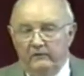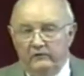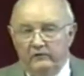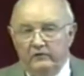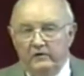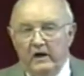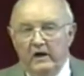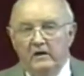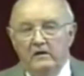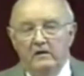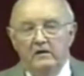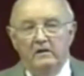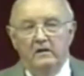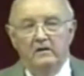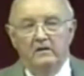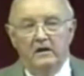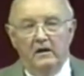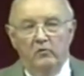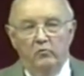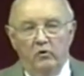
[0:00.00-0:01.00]
stated
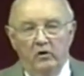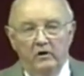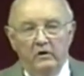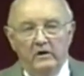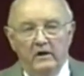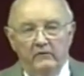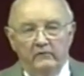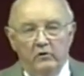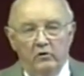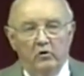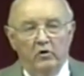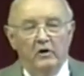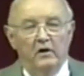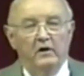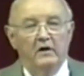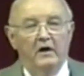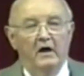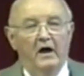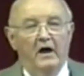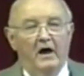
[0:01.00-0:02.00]
that they will give an
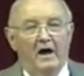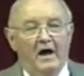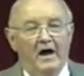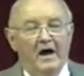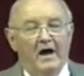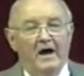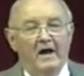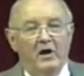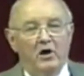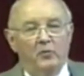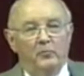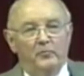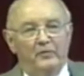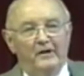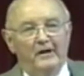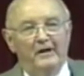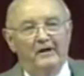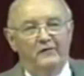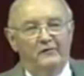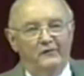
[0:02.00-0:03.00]
organ, a higher
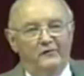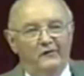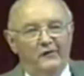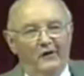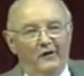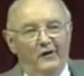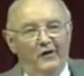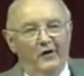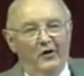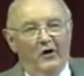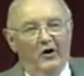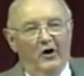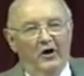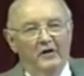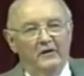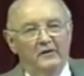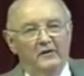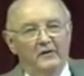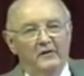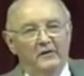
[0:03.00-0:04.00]
place
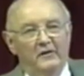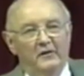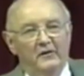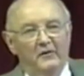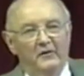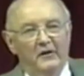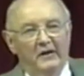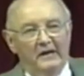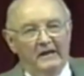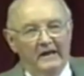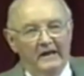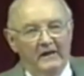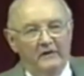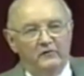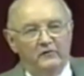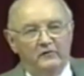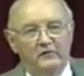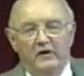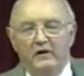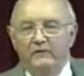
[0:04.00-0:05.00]
on the
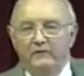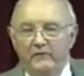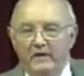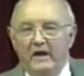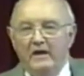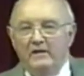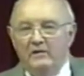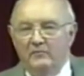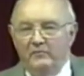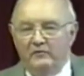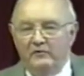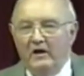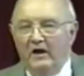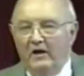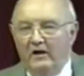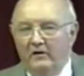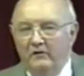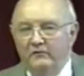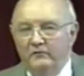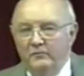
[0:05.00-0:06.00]
list if they
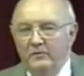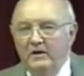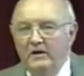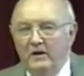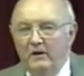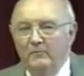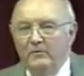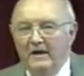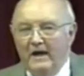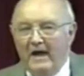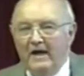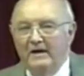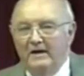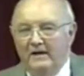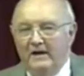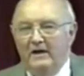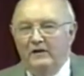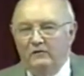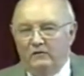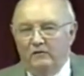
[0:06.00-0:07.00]
themselves become
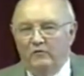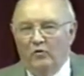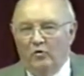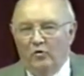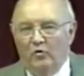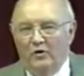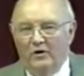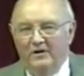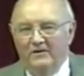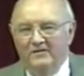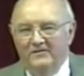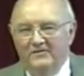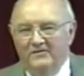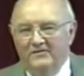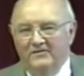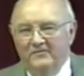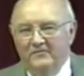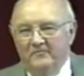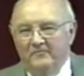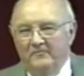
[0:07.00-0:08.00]
candidates for organs.
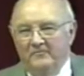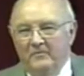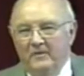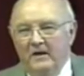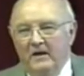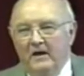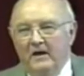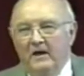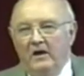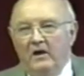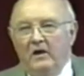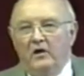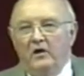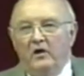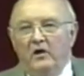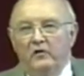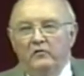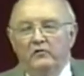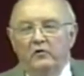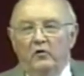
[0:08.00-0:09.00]

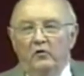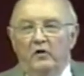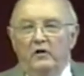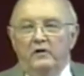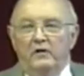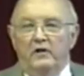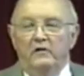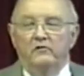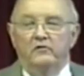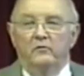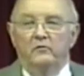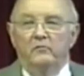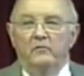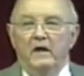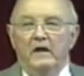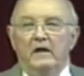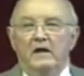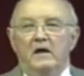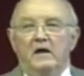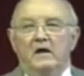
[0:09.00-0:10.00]
So these are
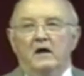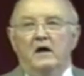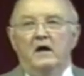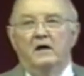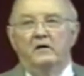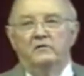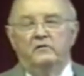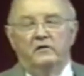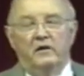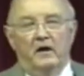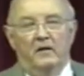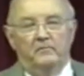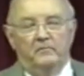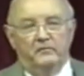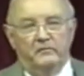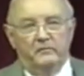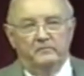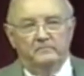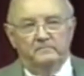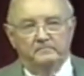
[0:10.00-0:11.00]
many
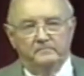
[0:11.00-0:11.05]
concepts